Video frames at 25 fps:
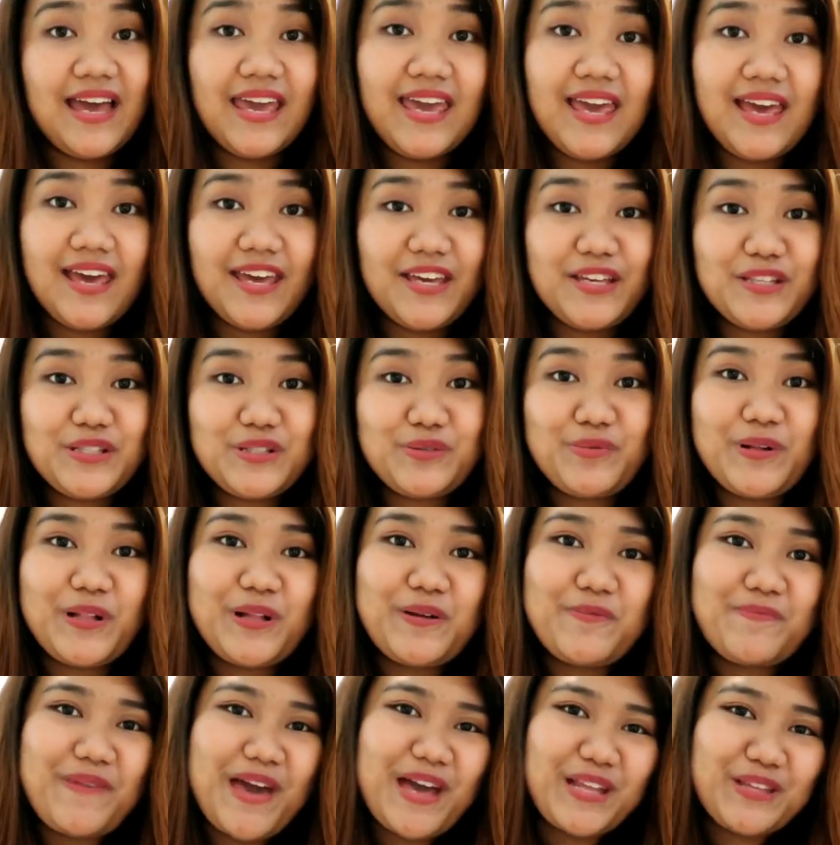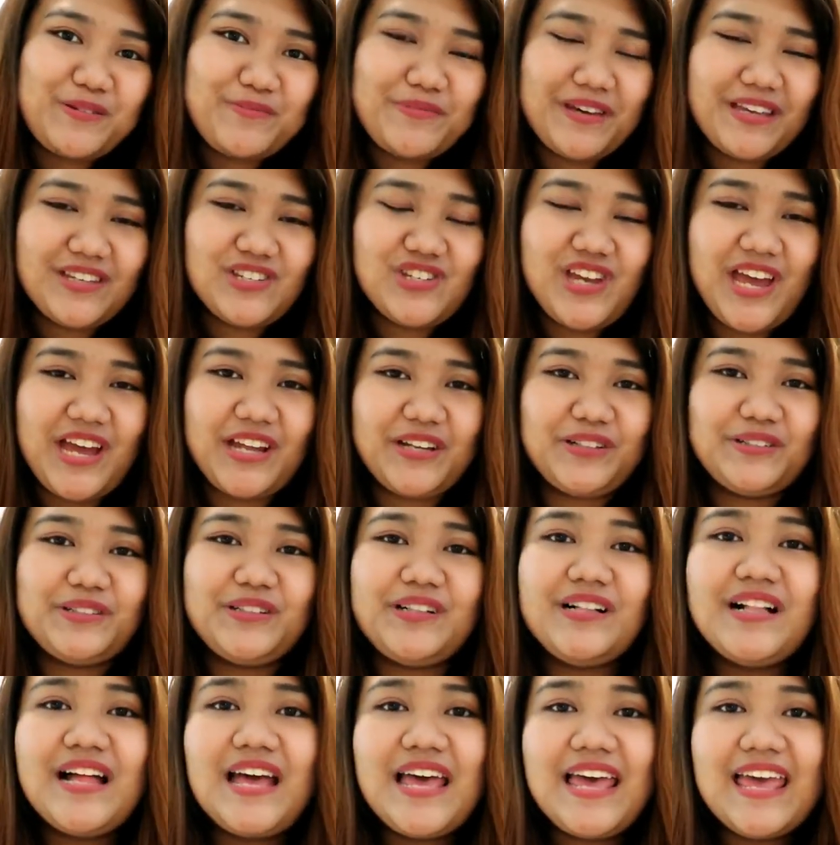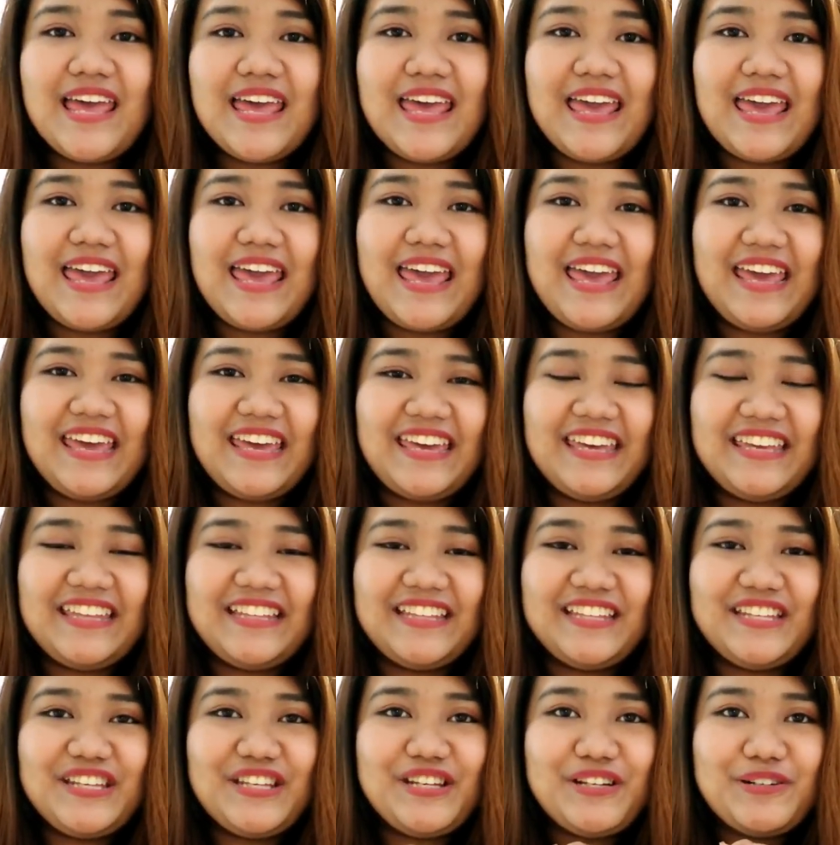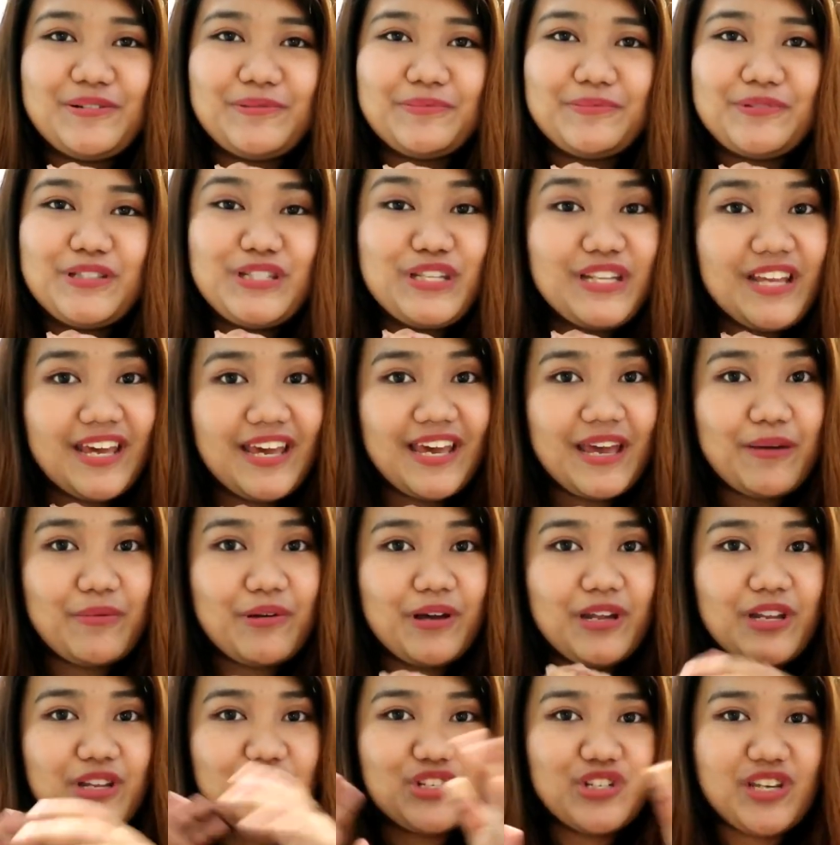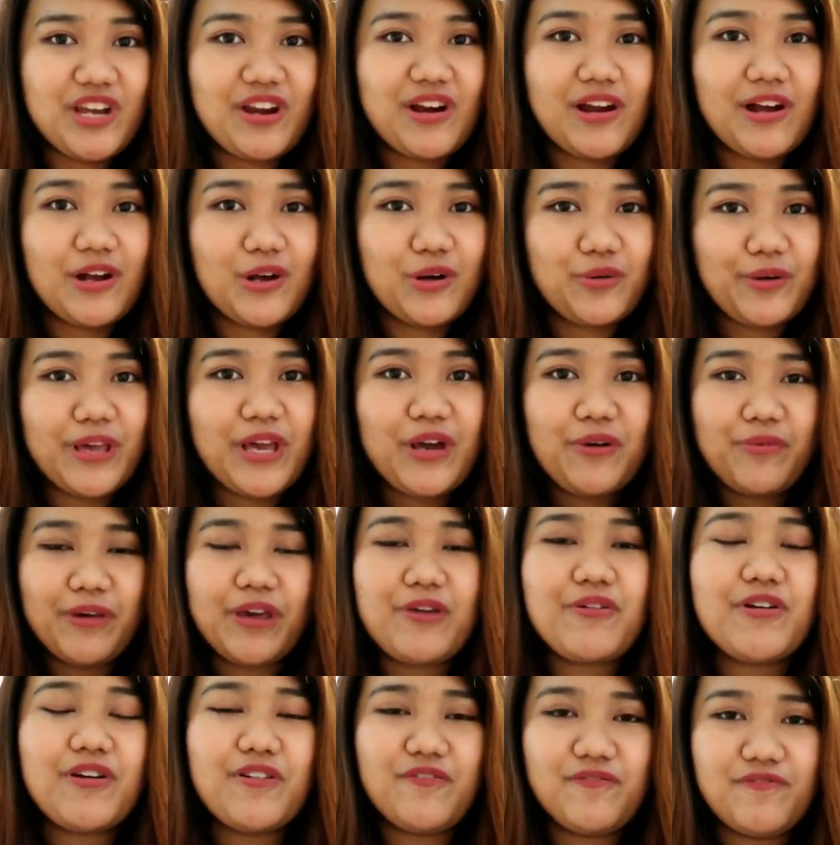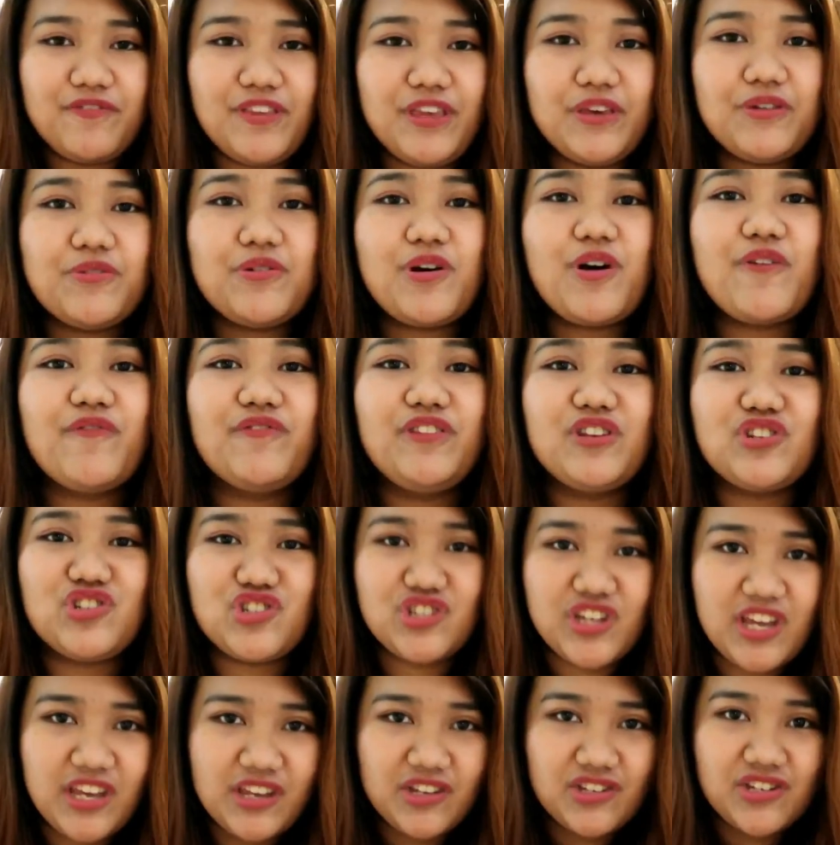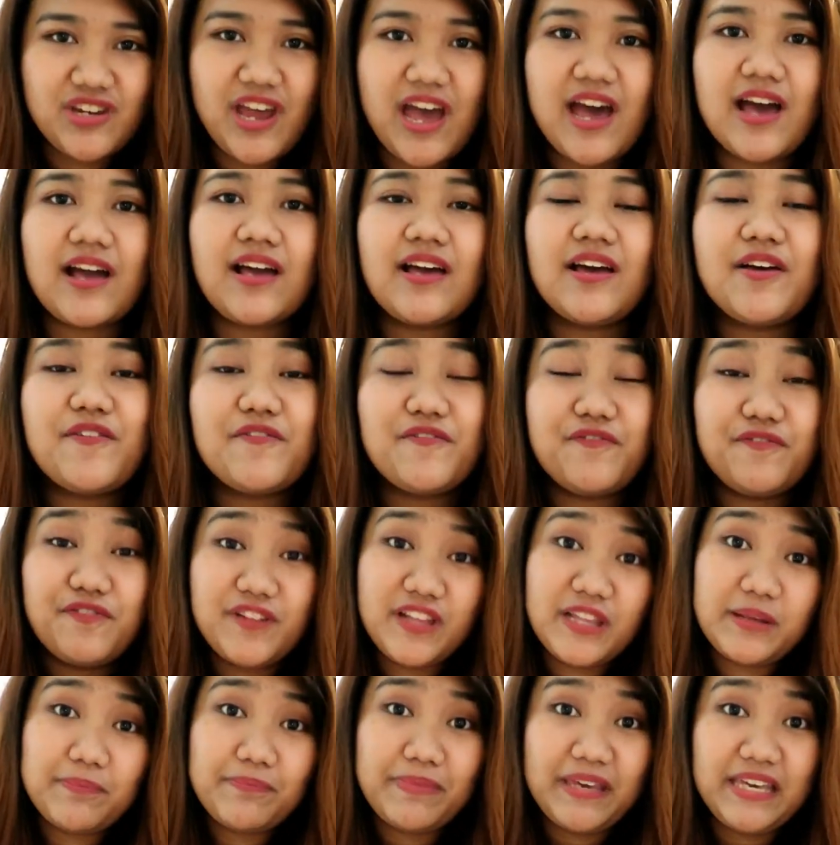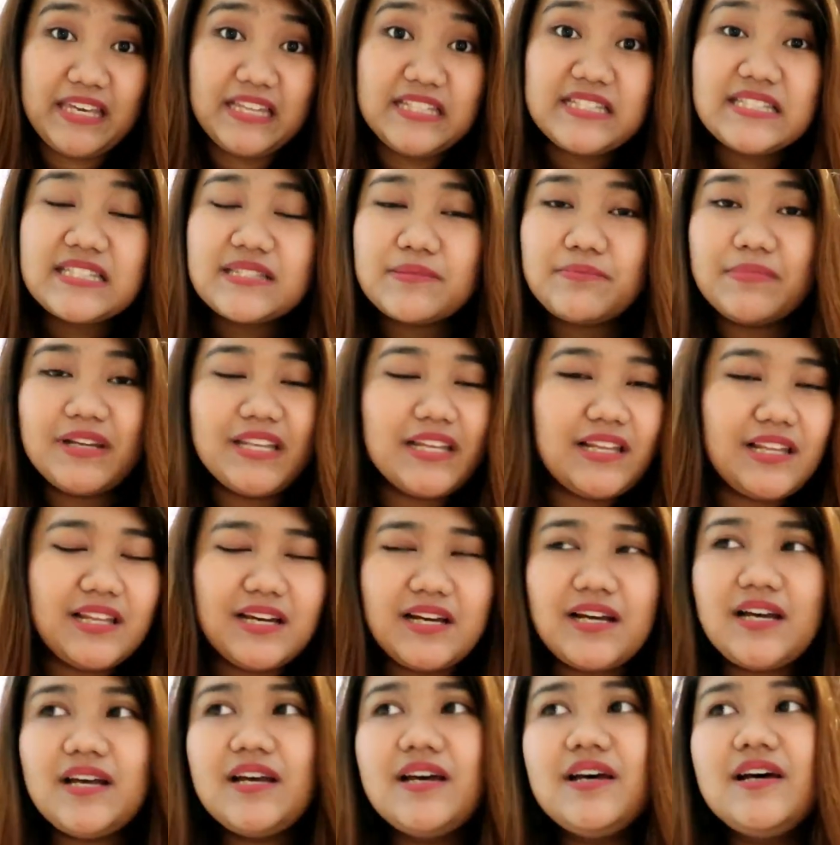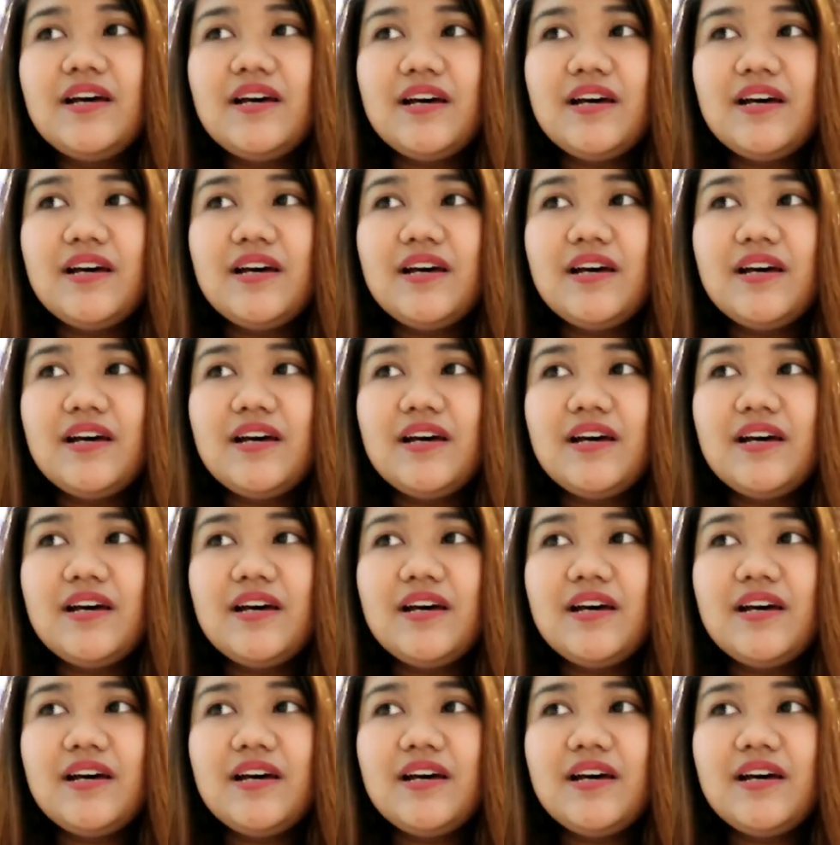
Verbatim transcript: Hi guys, welcome back to my channel, and today I'm gonna share a quick quick review of the Shake Shack Philippines Manila.